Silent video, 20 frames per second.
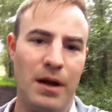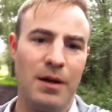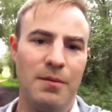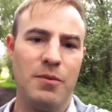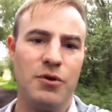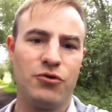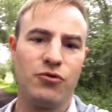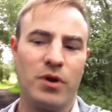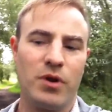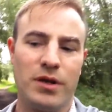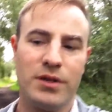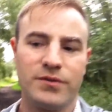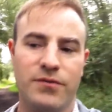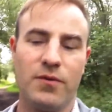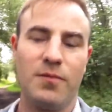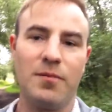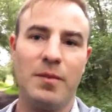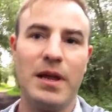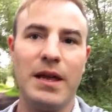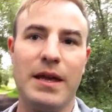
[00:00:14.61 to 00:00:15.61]
which runs from
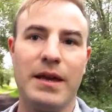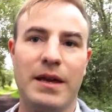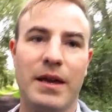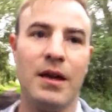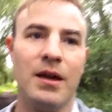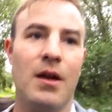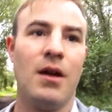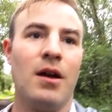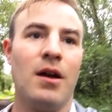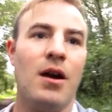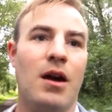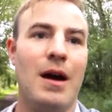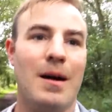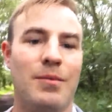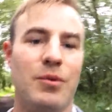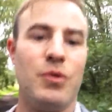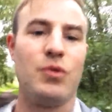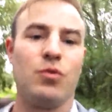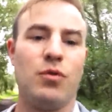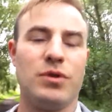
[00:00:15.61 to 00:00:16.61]
Leek up
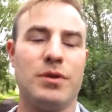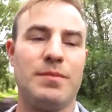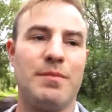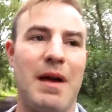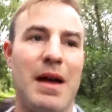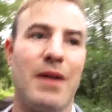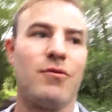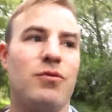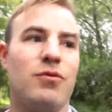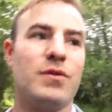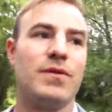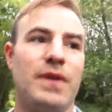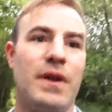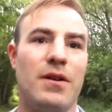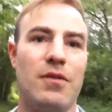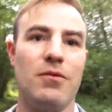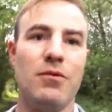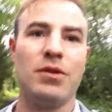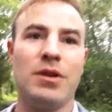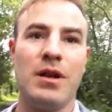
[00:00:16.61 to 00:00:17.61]
towards
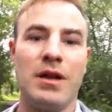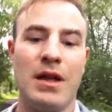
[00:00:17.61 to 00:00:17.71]
Macclesfield,